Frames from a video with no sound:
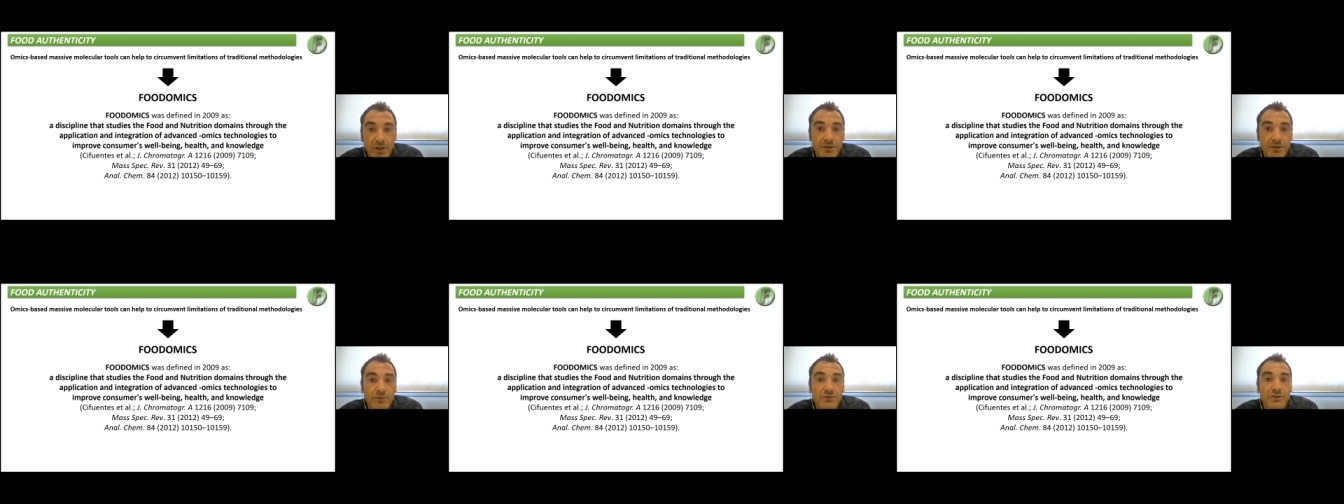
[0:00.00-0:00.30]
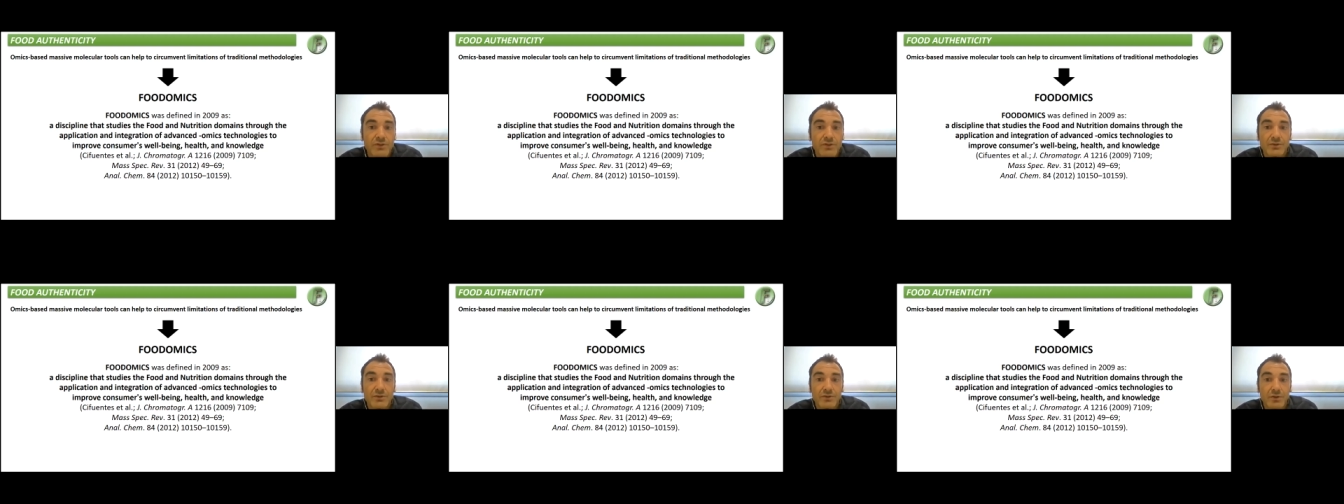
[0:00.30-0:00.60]
and
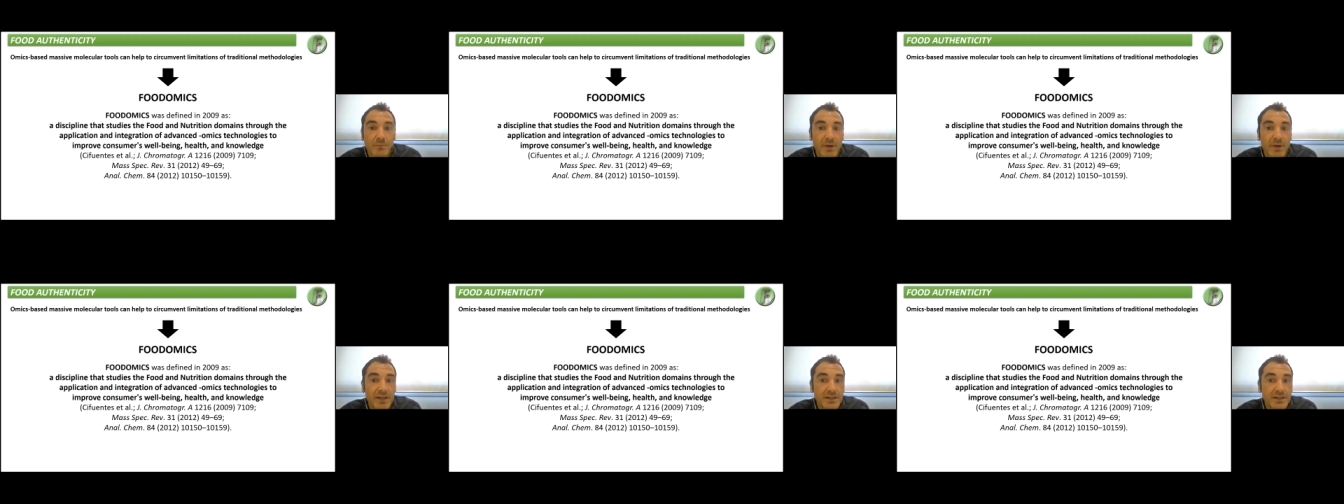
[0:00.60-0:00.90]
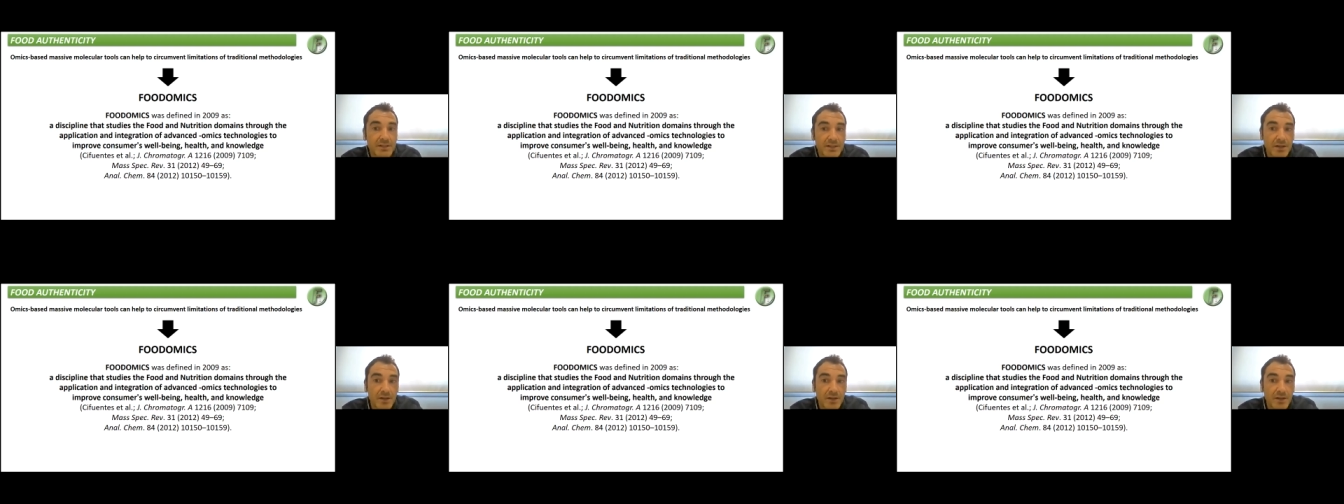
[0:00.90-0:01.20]
nutrition
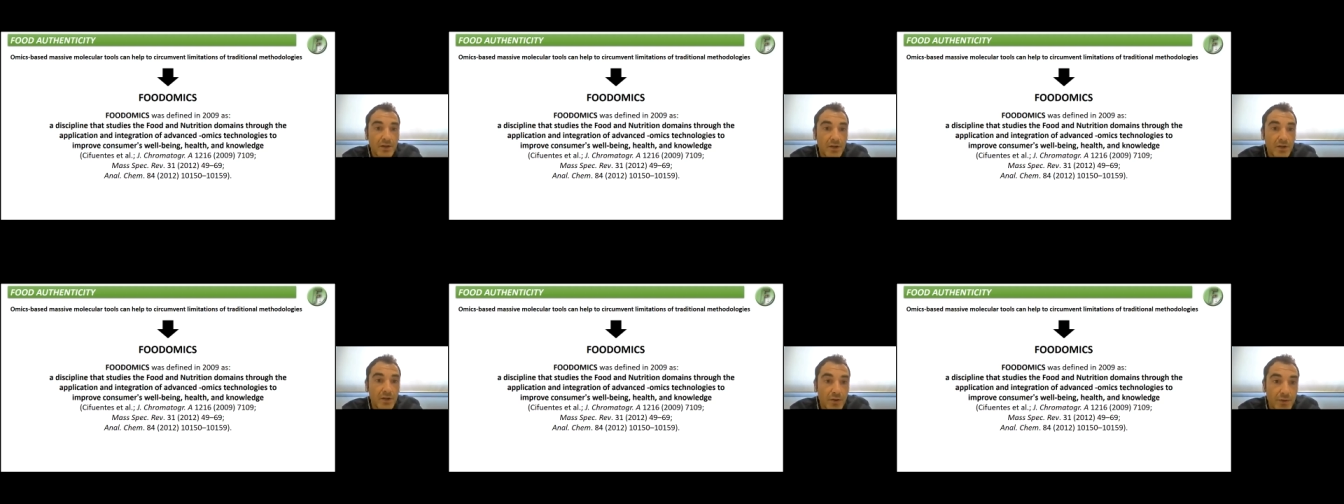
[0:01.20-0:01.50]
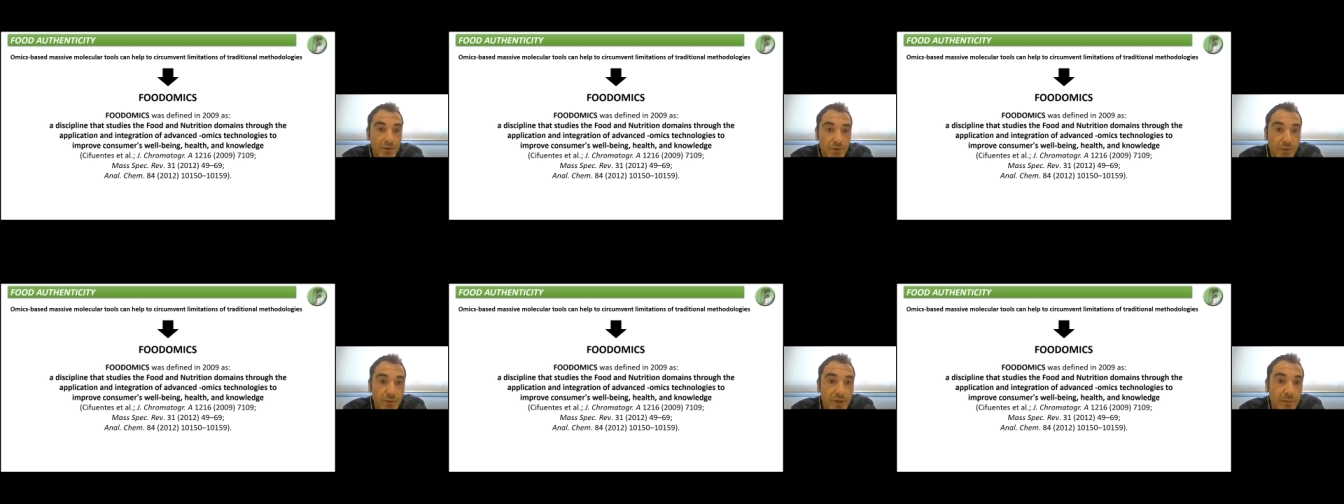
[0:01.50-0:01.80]
domains
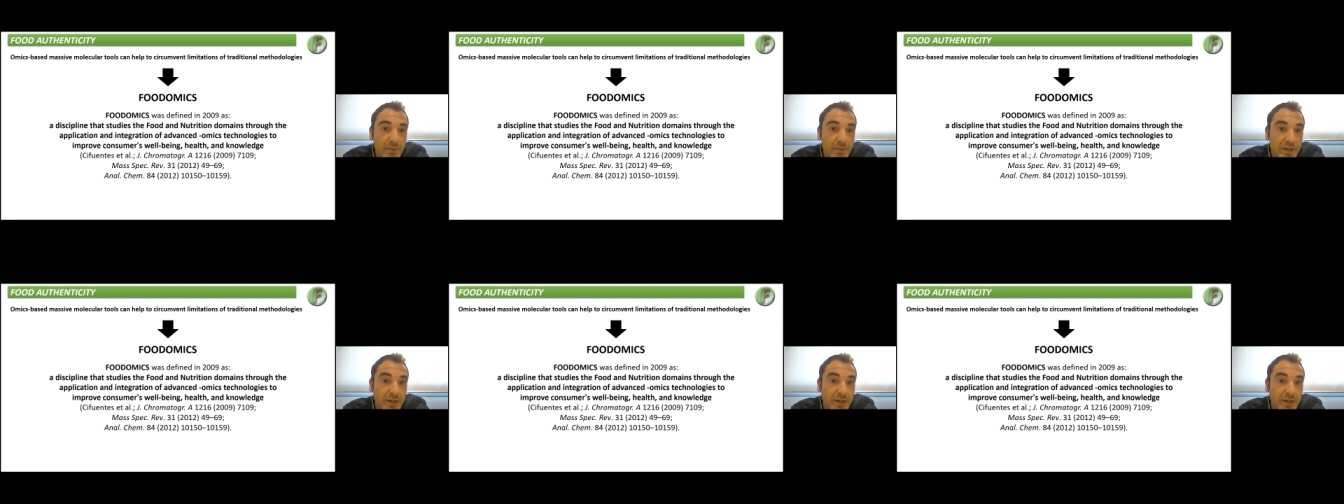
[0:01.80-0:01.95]
through the